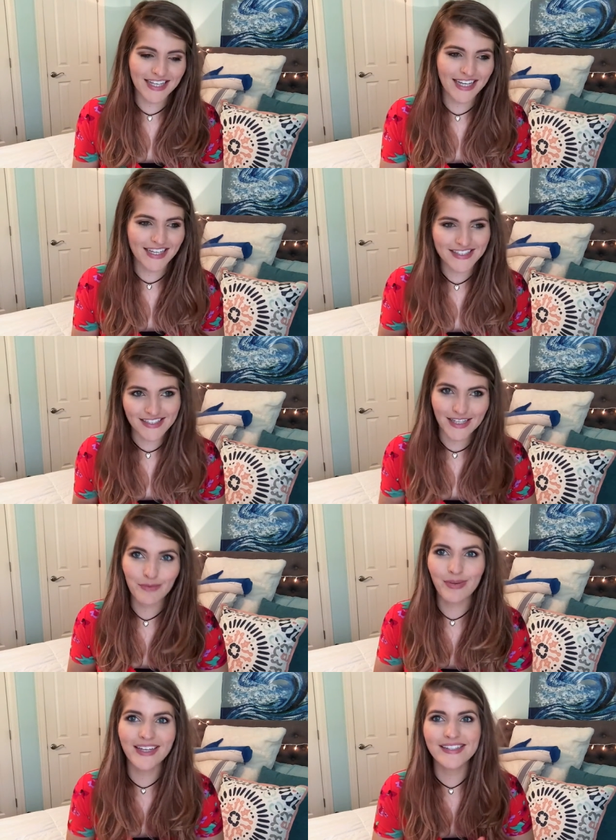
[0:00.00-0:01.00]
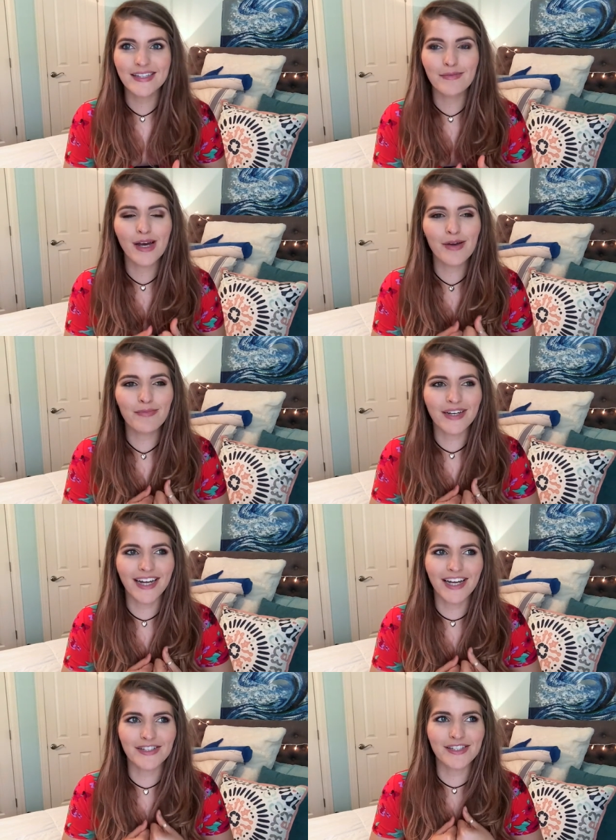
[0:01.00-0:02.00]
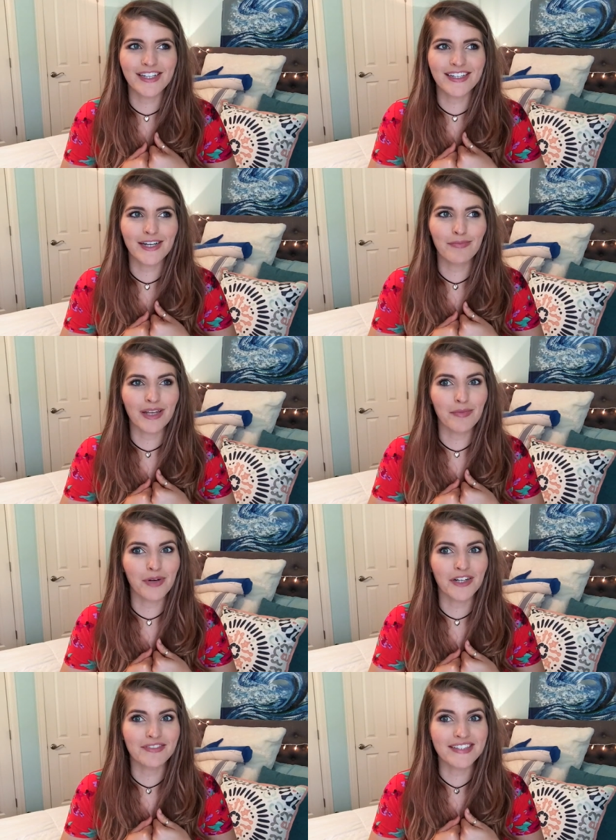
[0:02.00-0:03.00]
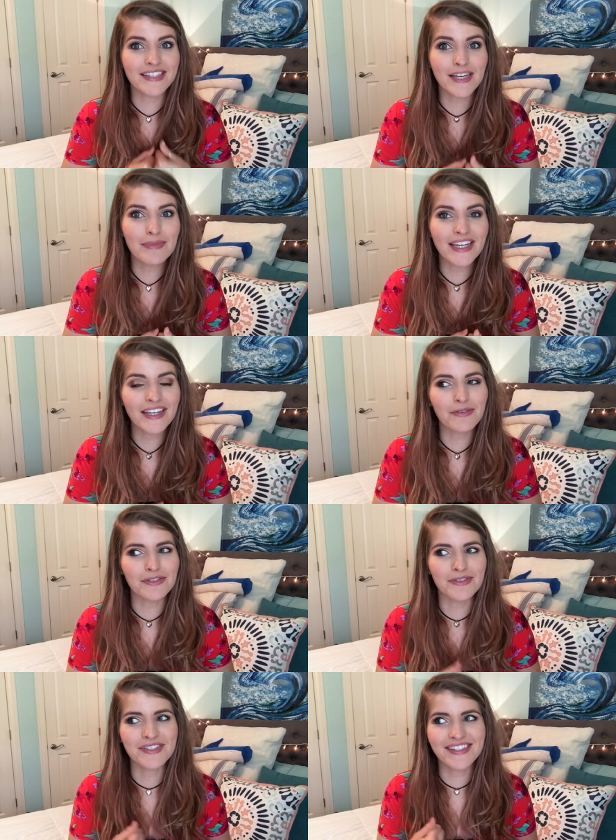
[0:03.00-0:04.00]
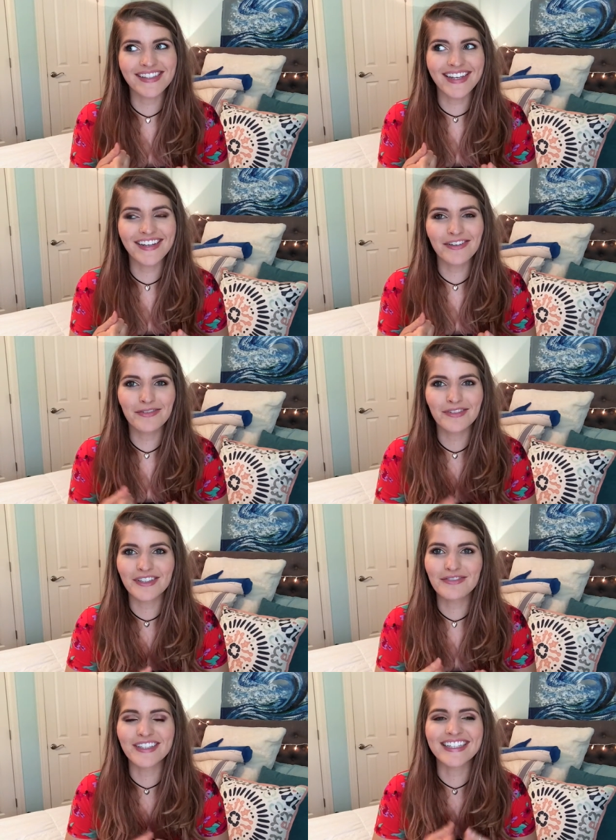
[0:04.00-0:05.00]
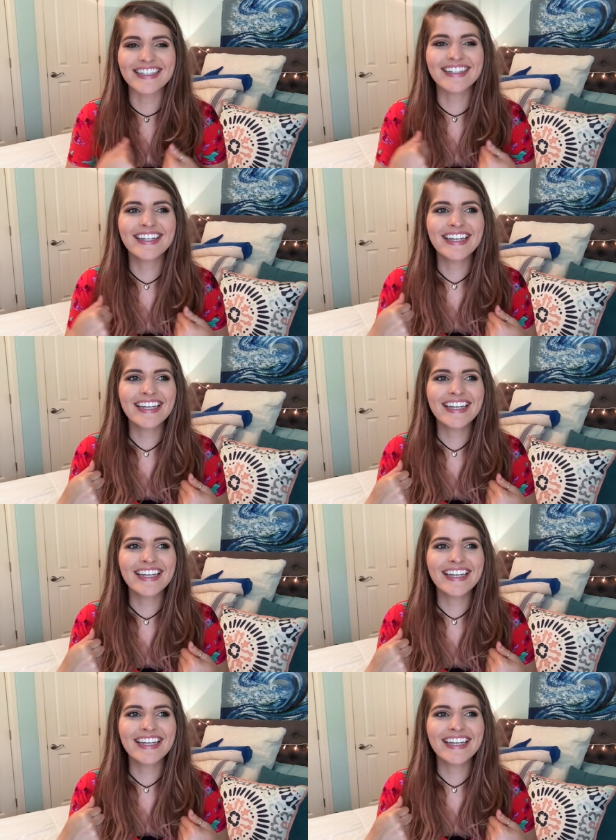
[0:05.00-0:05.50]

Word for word: hands and he like picks them up, but it actually ended up being part of his gimmick, which was like really funny.